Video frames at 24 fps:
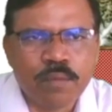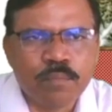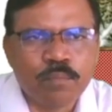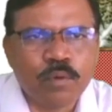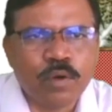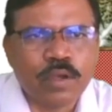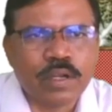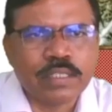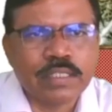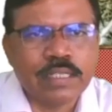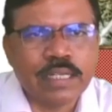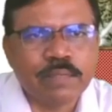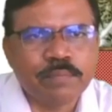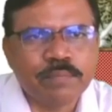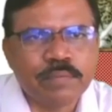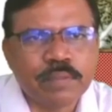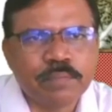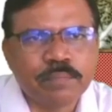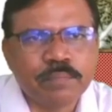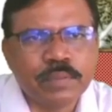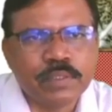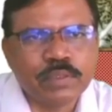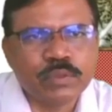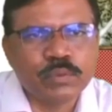For that
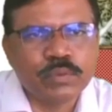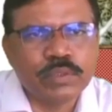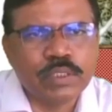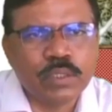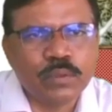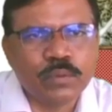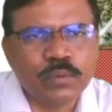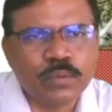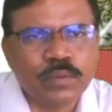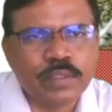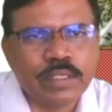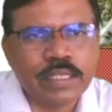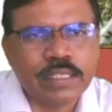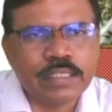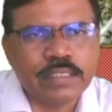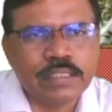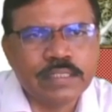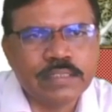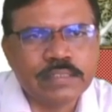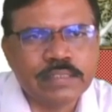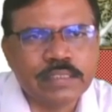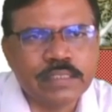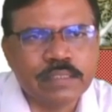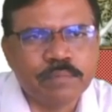purpose, we have to take
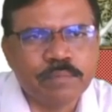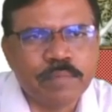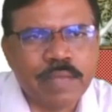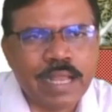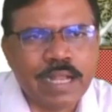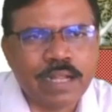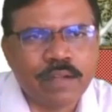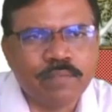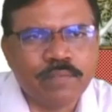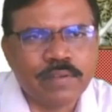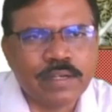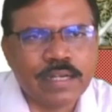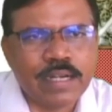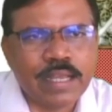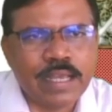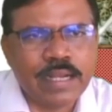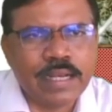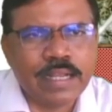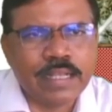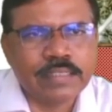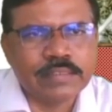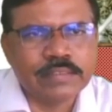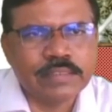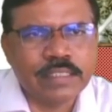this in backward
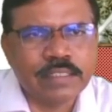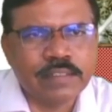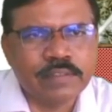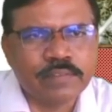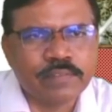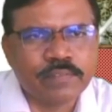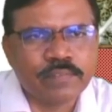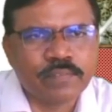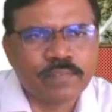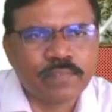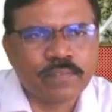direction.